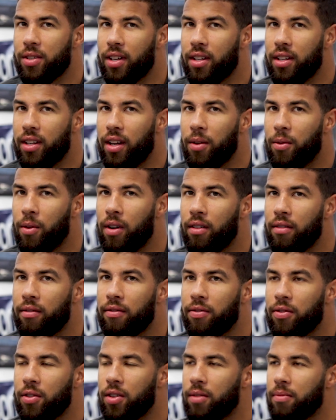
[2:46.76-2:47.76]
that day. One
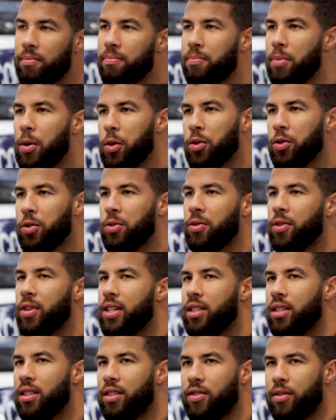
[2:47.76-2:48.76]
for personal
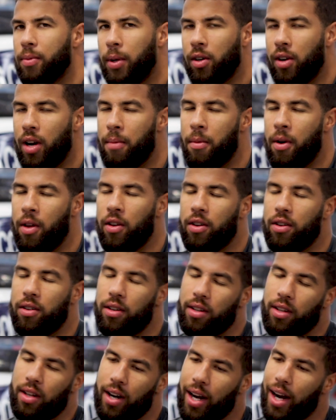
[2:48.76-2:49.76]
reasons for my grandmother,
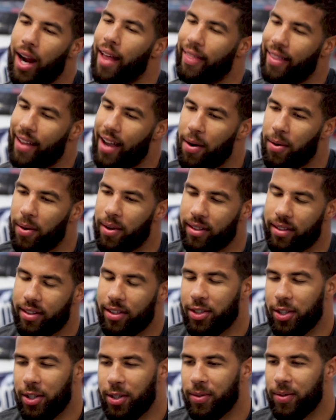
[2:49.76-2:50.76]
and then I got that one.
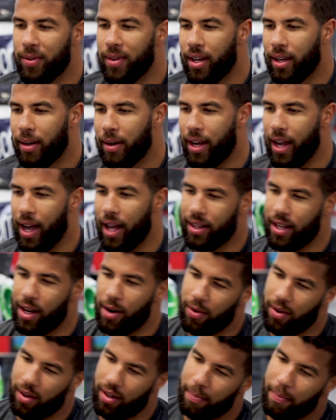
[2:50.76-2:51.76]
So got that
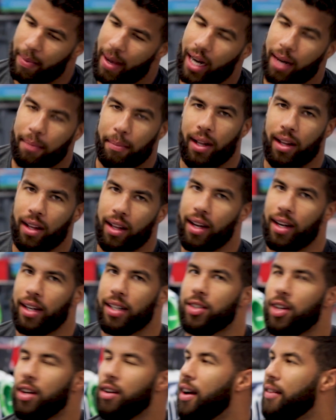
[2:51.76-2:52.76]
one on the back of my leg,
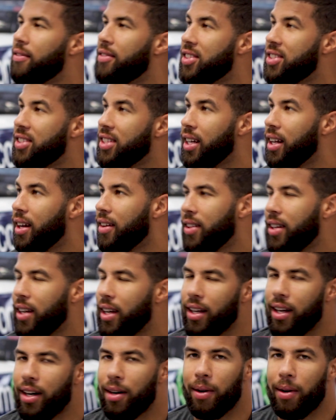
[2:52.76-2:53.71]
so I don't have to see it every day when I